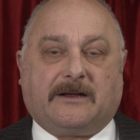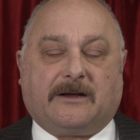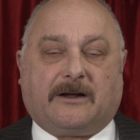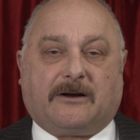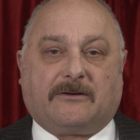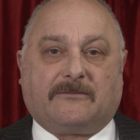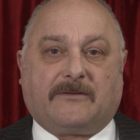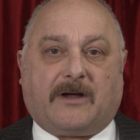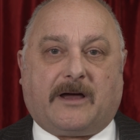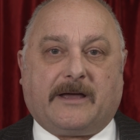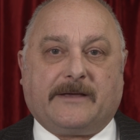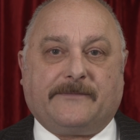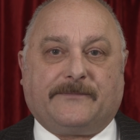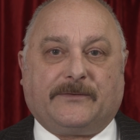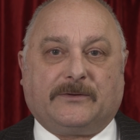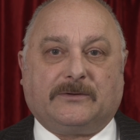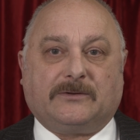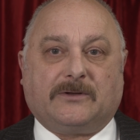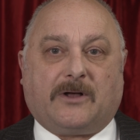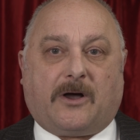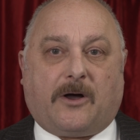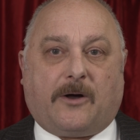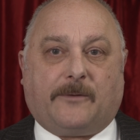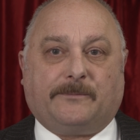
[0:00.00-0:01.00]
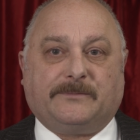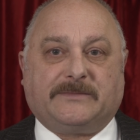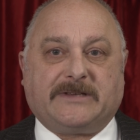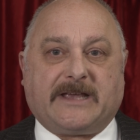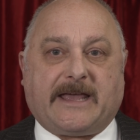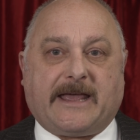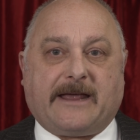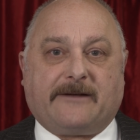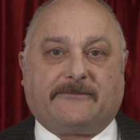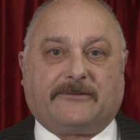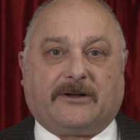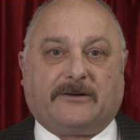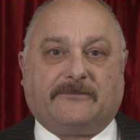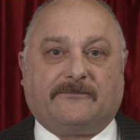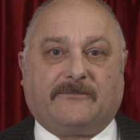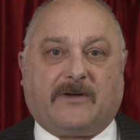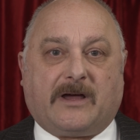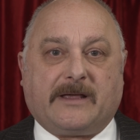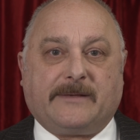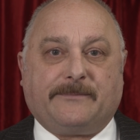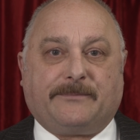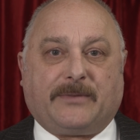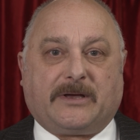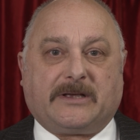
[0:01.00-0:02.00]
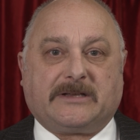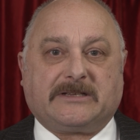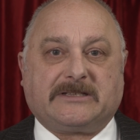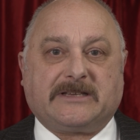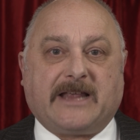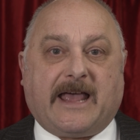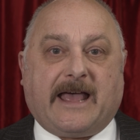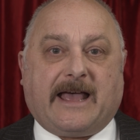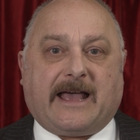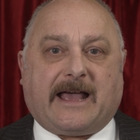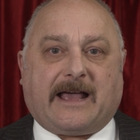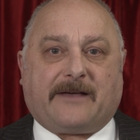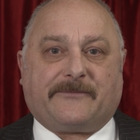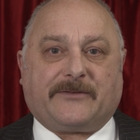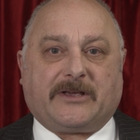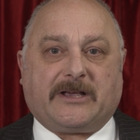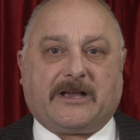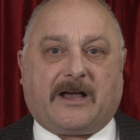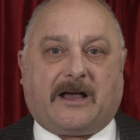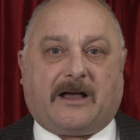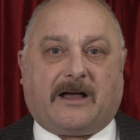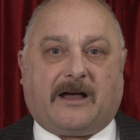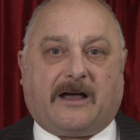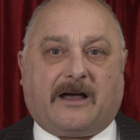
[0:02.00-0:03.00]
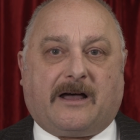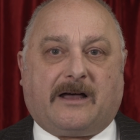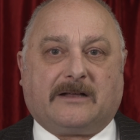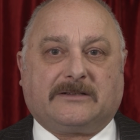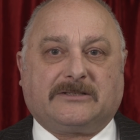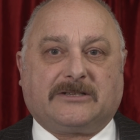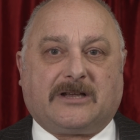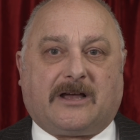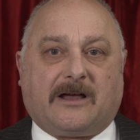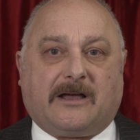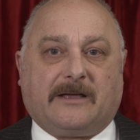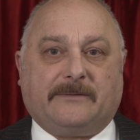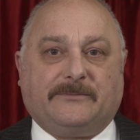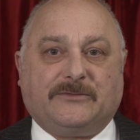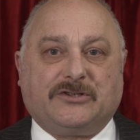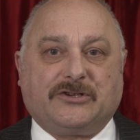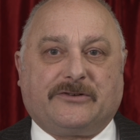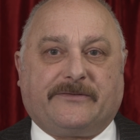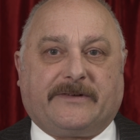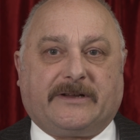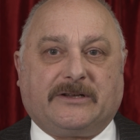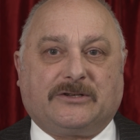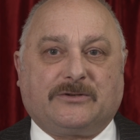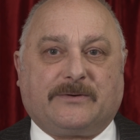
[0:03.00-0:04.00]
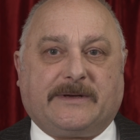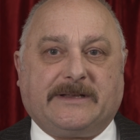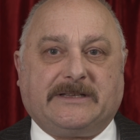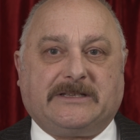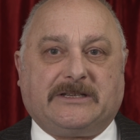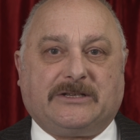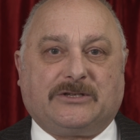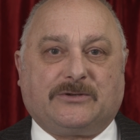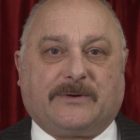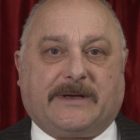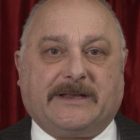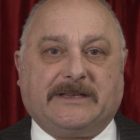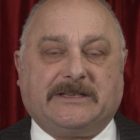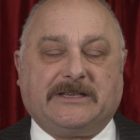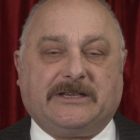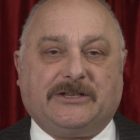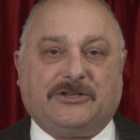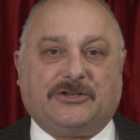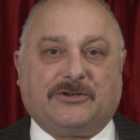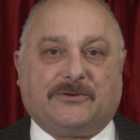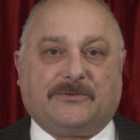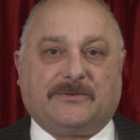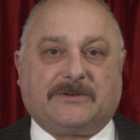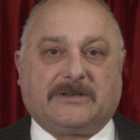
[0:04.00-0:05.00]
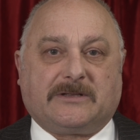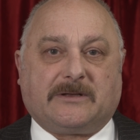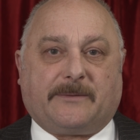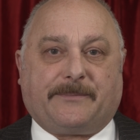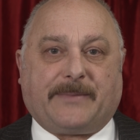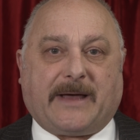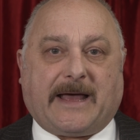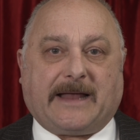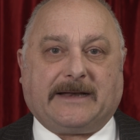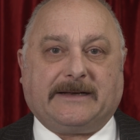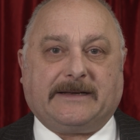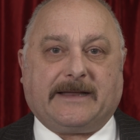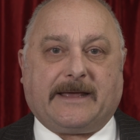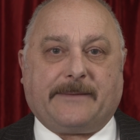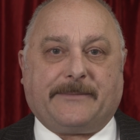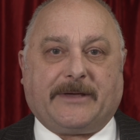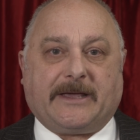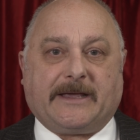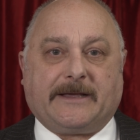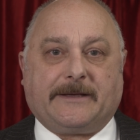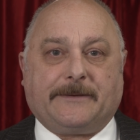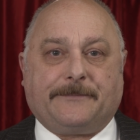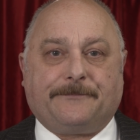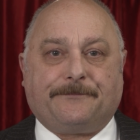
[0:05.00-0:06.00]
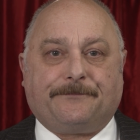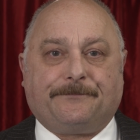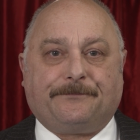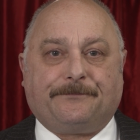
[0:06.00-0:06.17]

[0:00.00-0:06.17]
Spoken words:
Arrival, Optair and Wrightbus having a hard time during 2020 due to the pandemic,